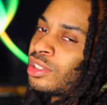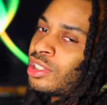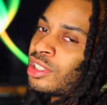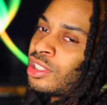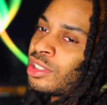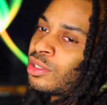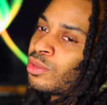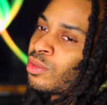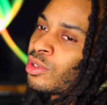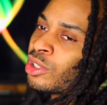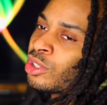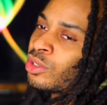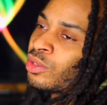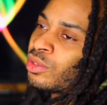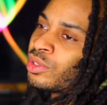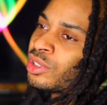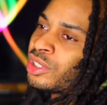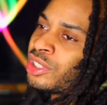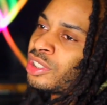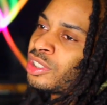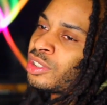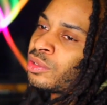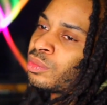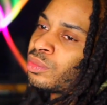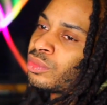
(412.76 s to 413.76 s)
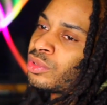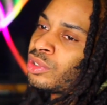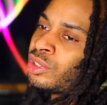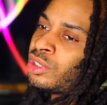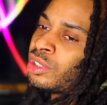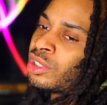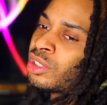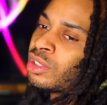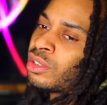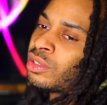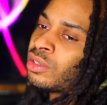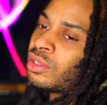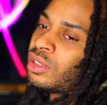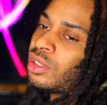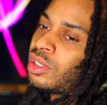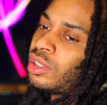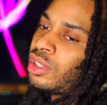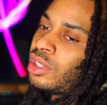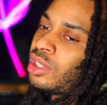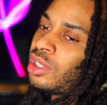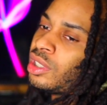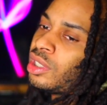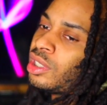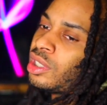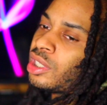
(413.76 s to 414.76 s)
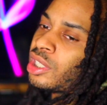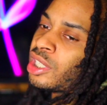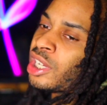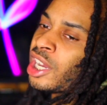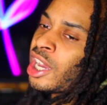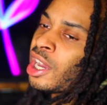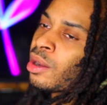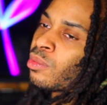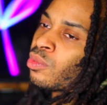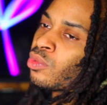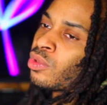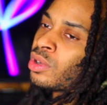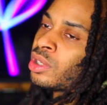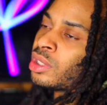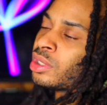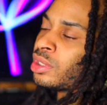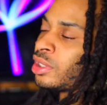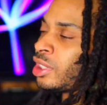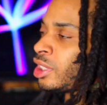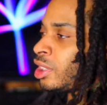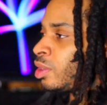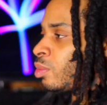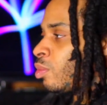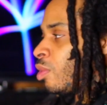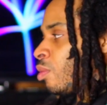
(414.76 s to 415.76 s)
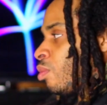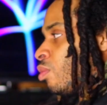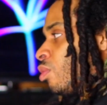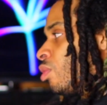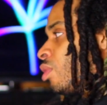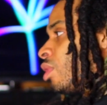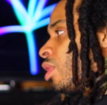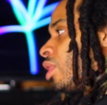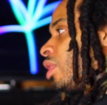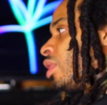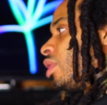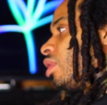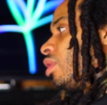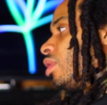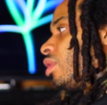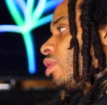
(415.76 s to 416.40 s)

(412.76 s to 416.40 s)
love to work with him, you know. Cap One, that's my boy.